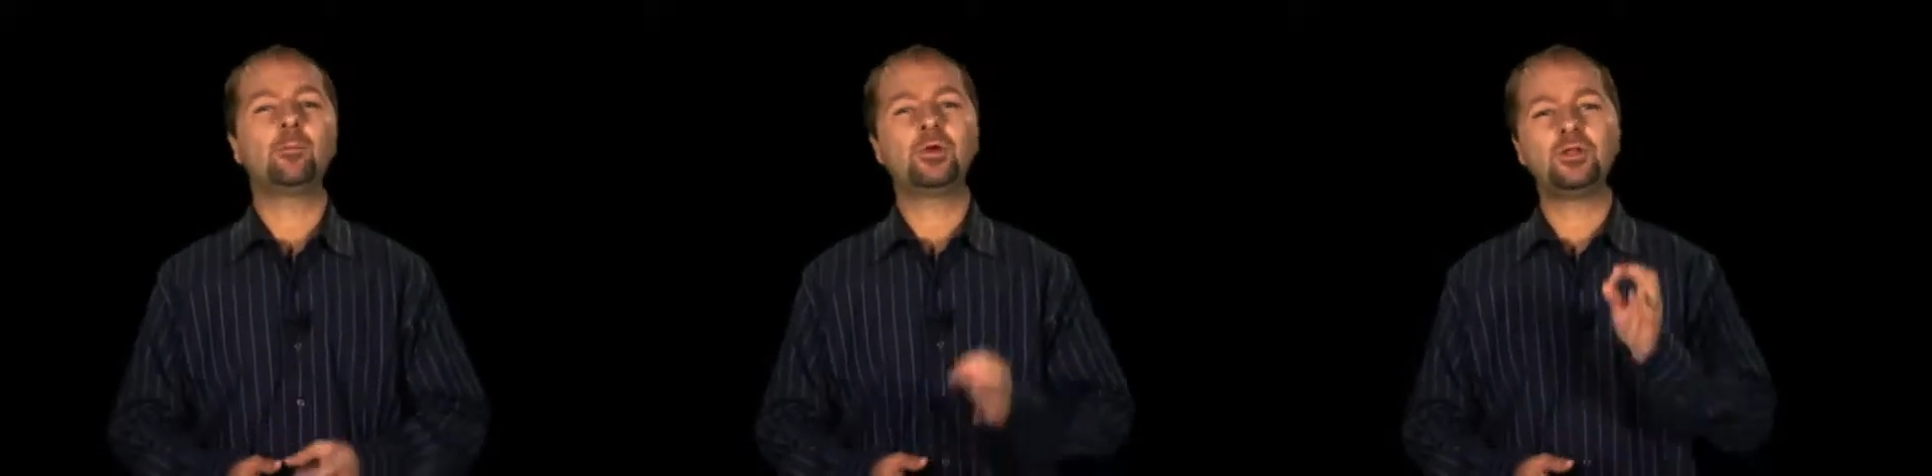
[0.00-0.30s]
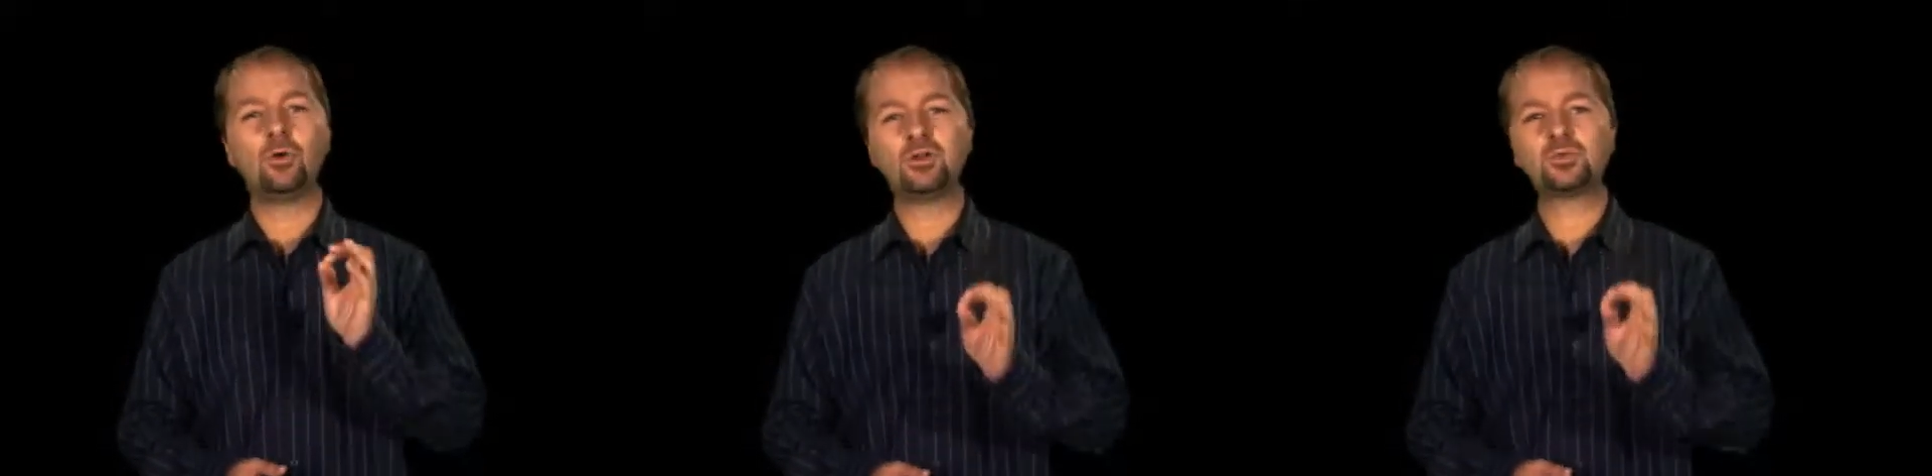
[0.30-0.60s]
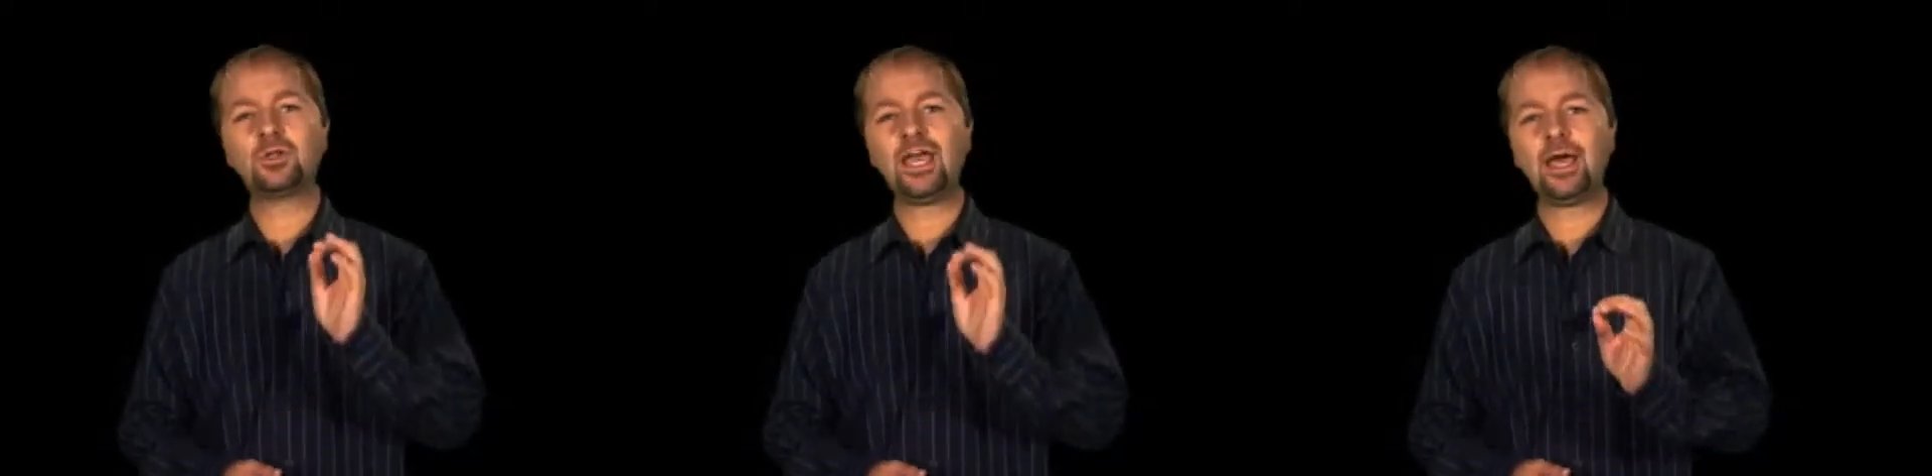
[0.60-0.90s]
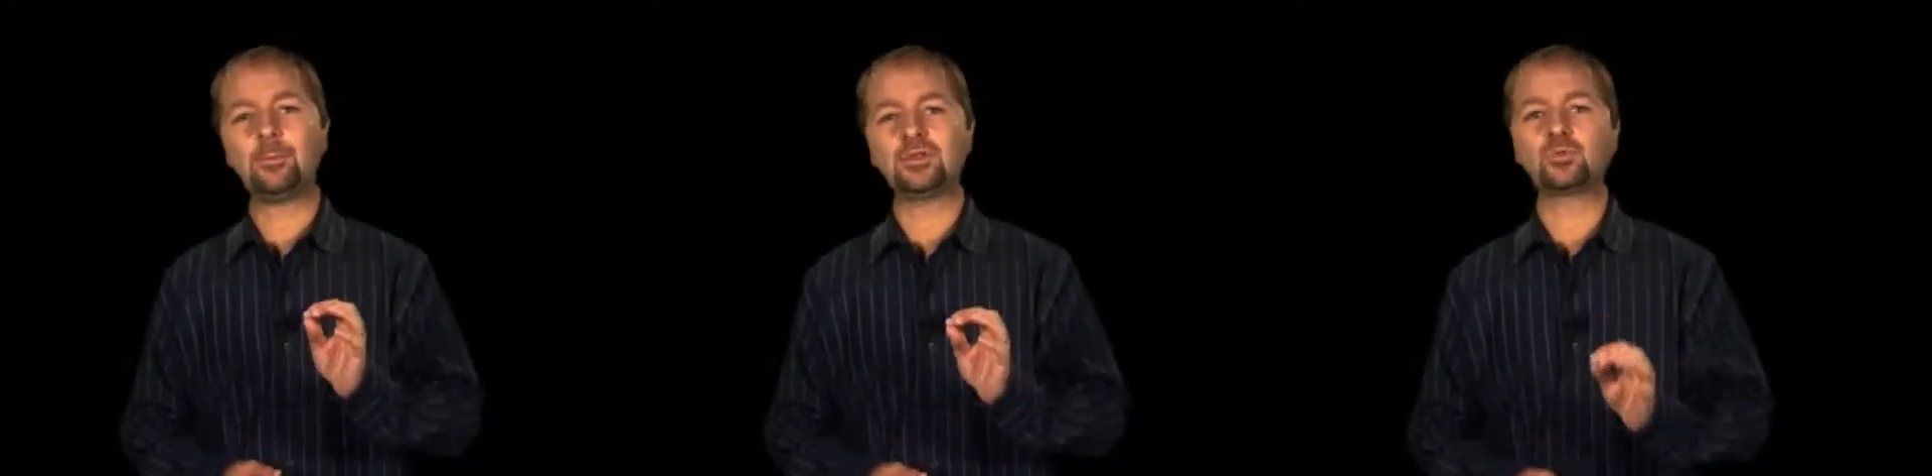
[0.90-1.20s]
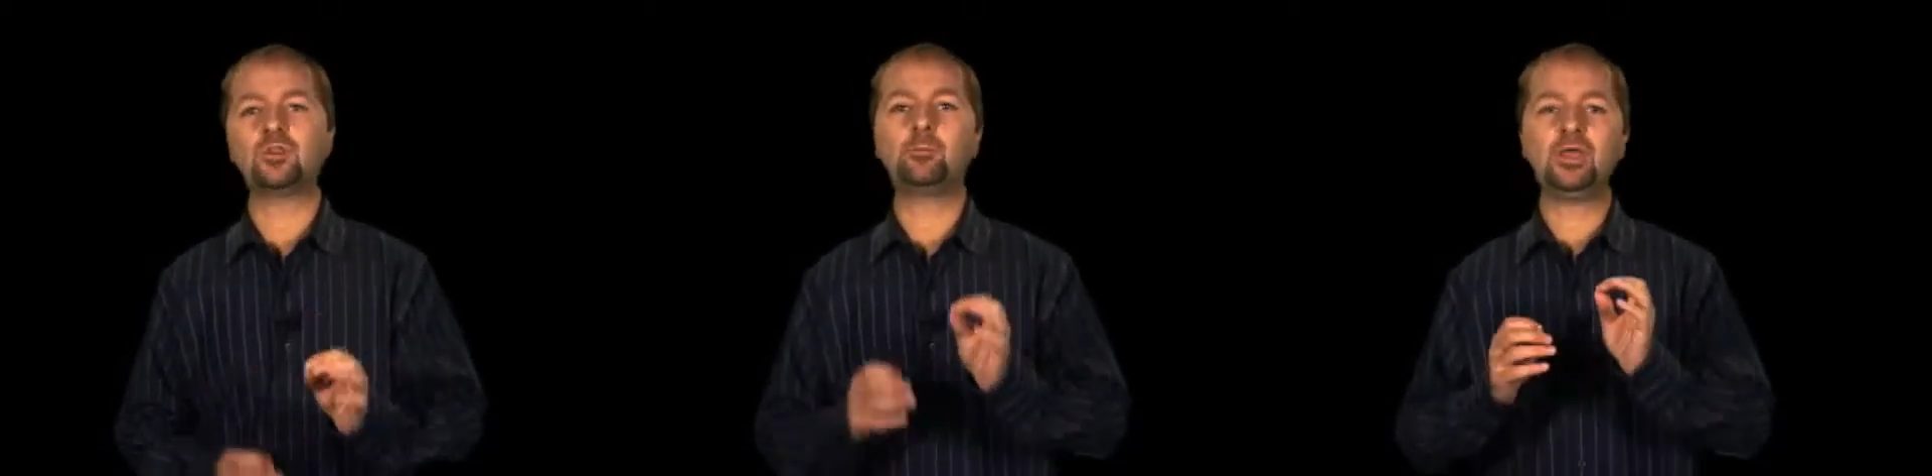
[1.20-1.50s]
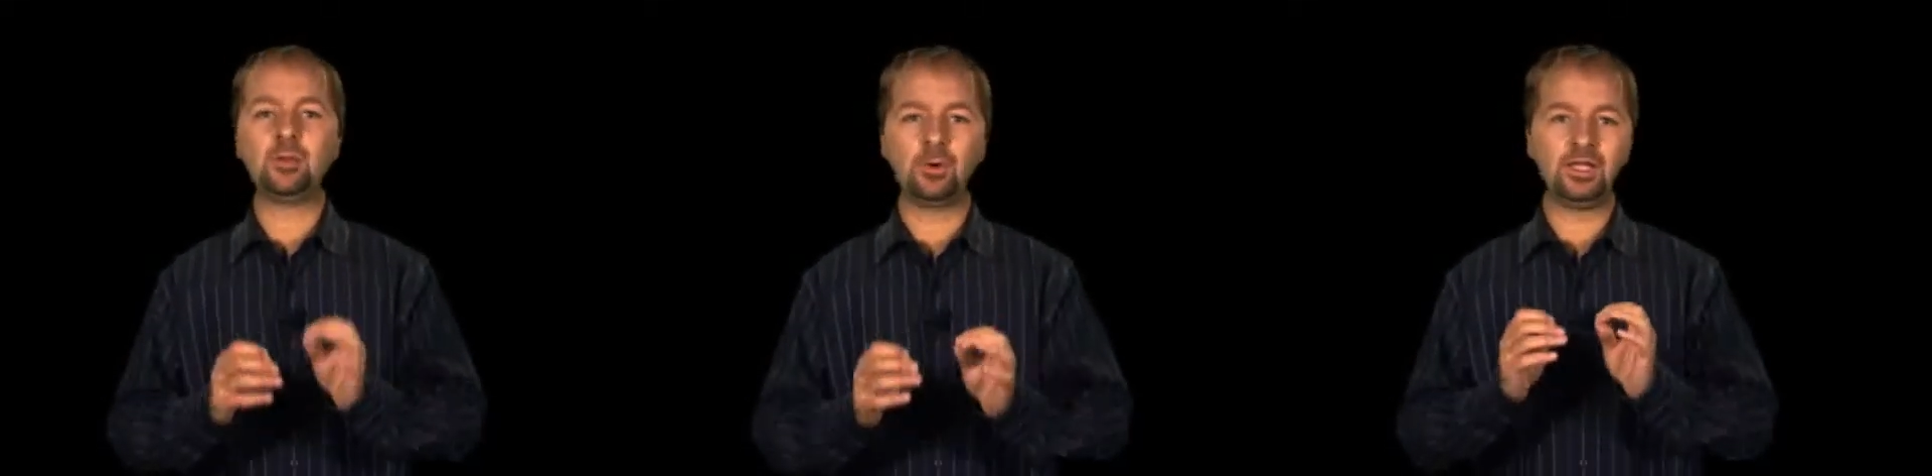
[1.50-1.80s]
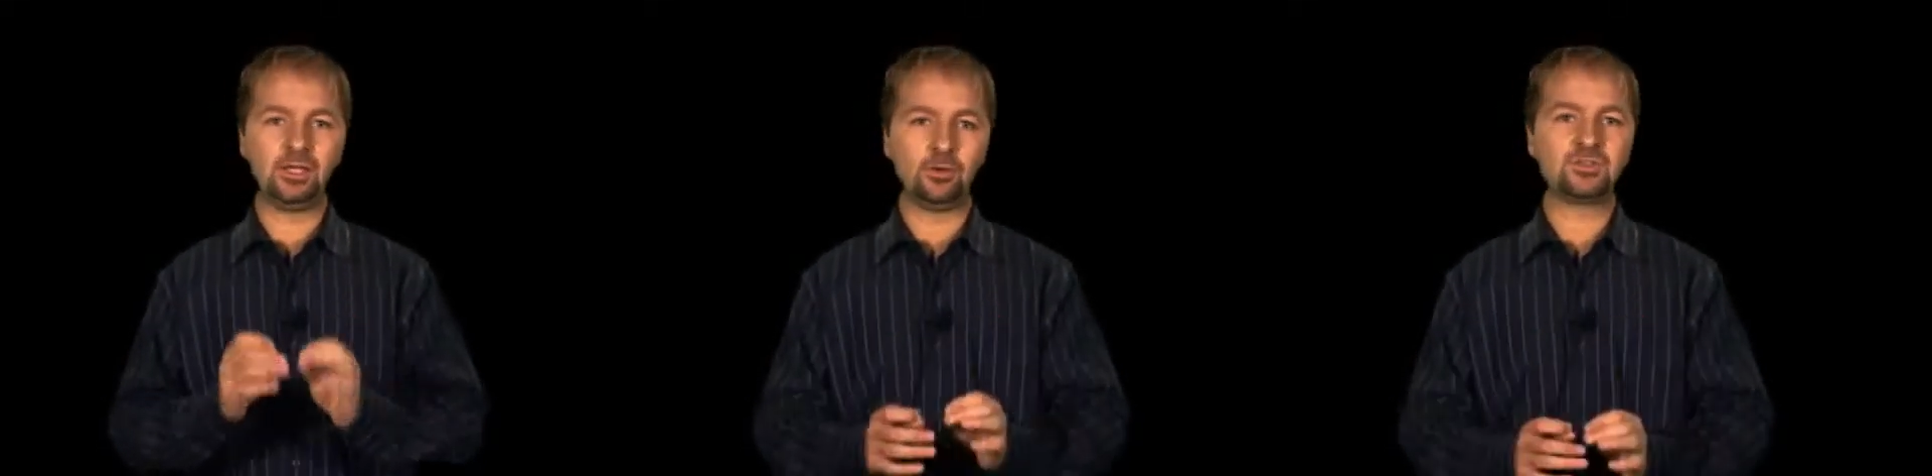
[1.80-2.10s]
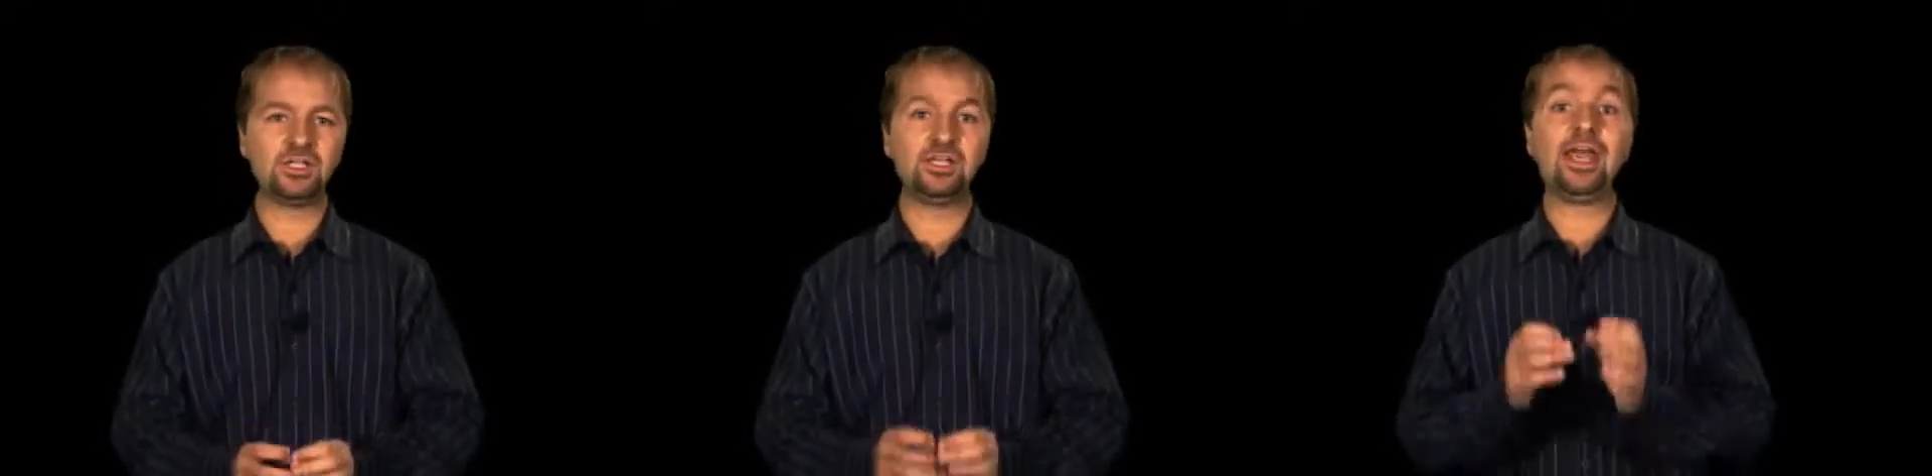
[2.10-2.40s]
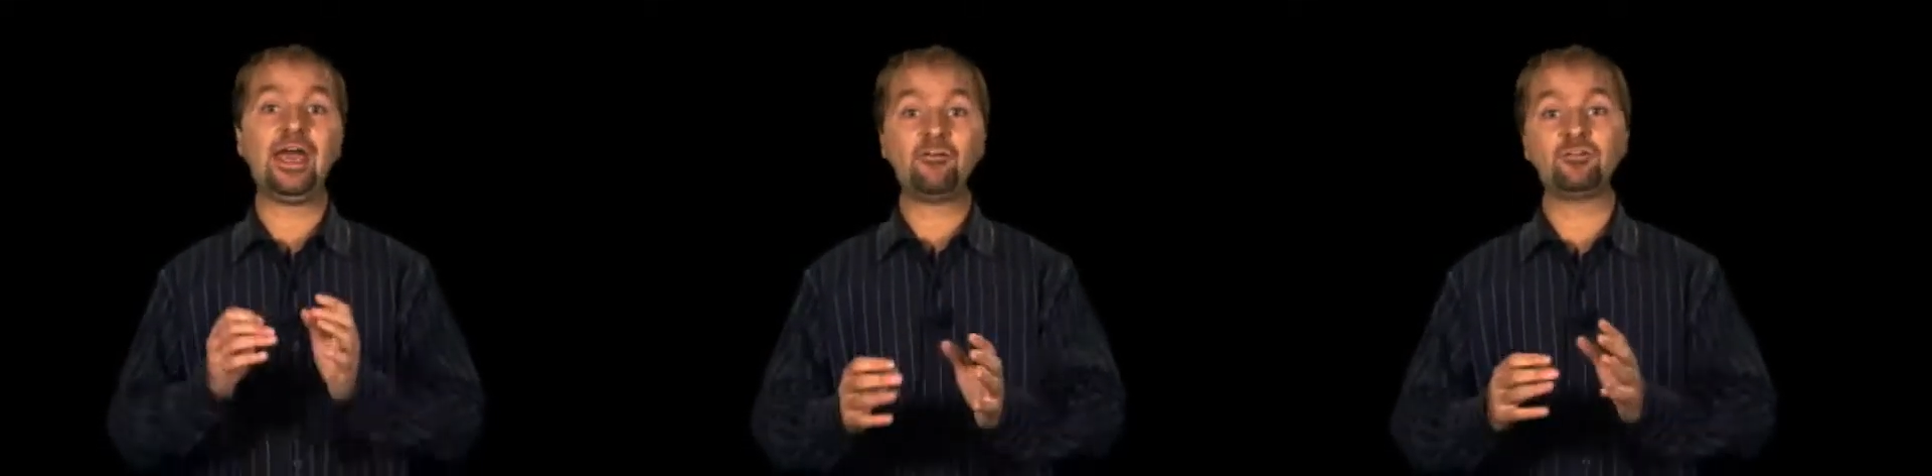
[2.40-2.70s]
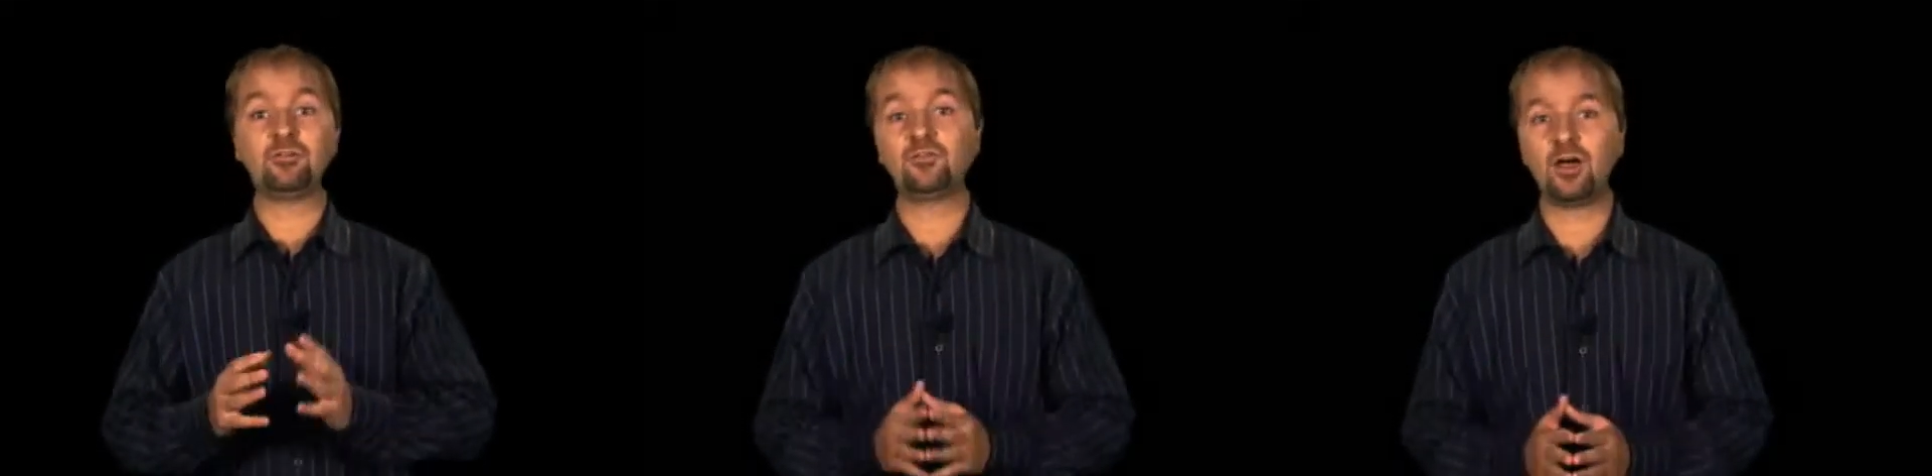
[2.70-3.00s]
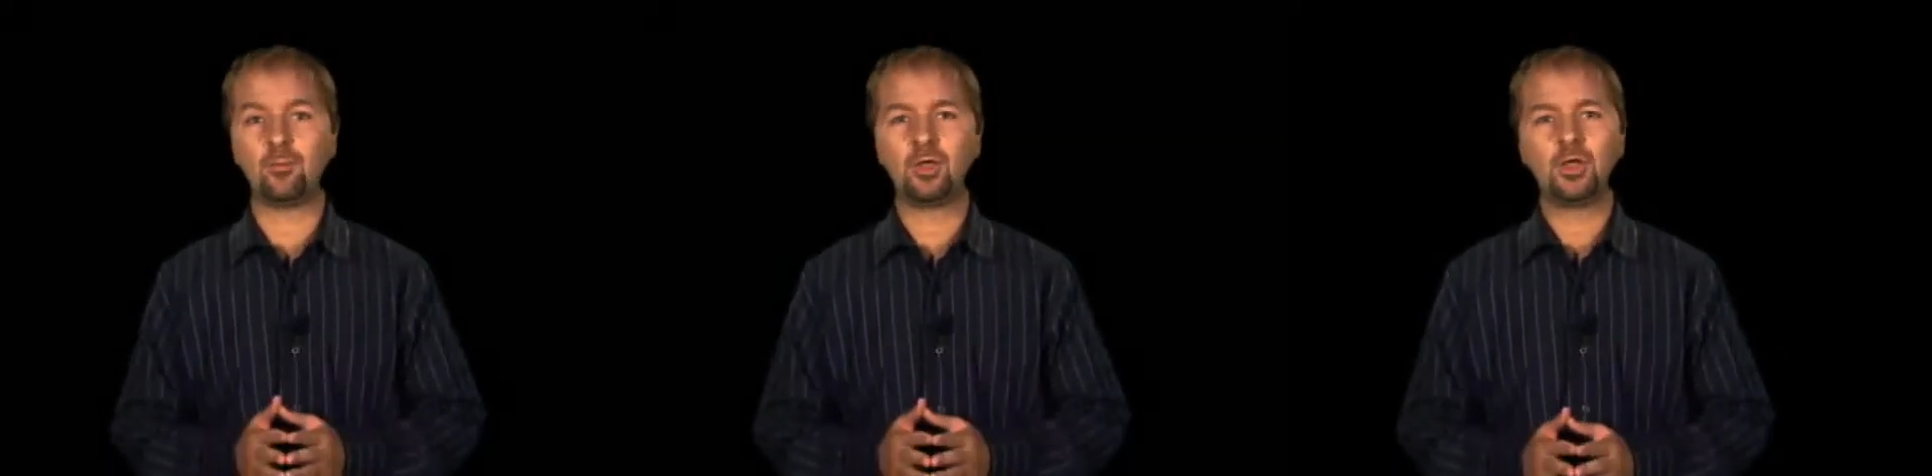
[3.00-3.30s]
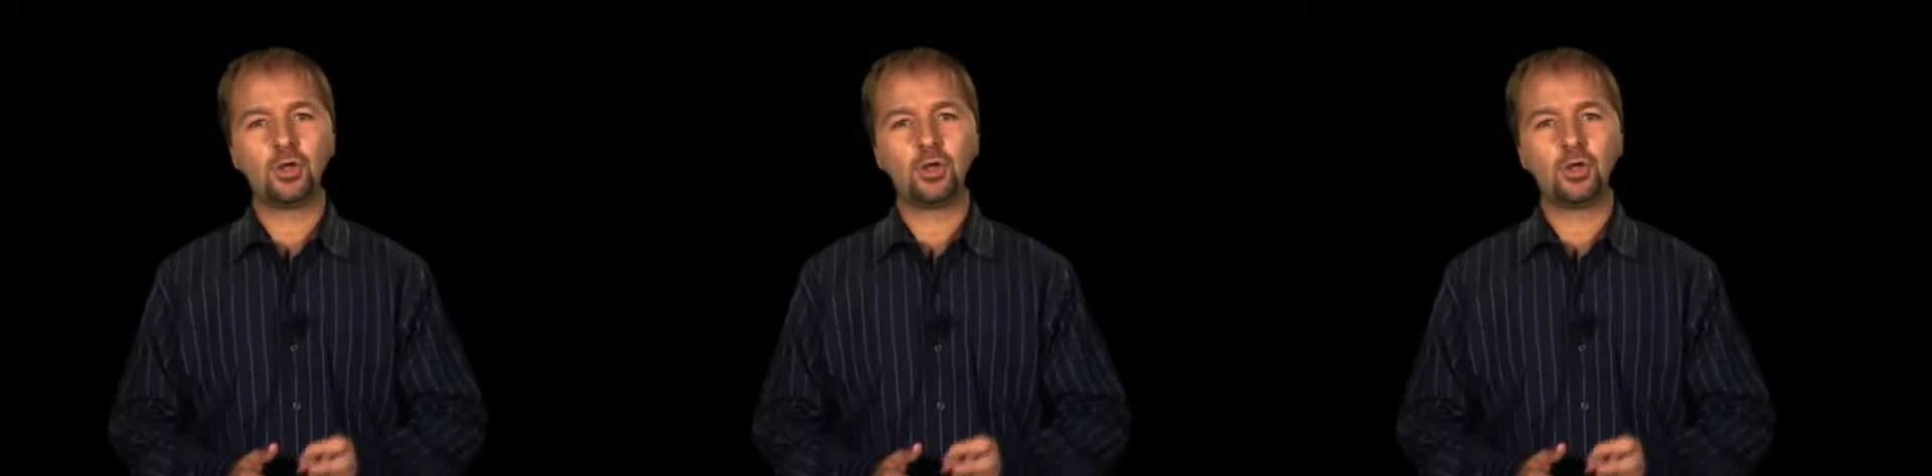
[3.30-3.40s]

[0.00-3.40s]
but notice what happens when the big money goes in after the flop.